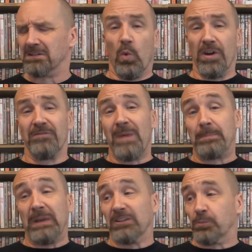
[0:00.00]
One of my
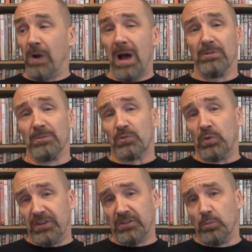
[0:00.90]
biggest problems
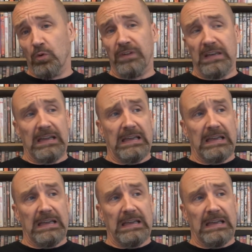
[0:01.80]
with this movie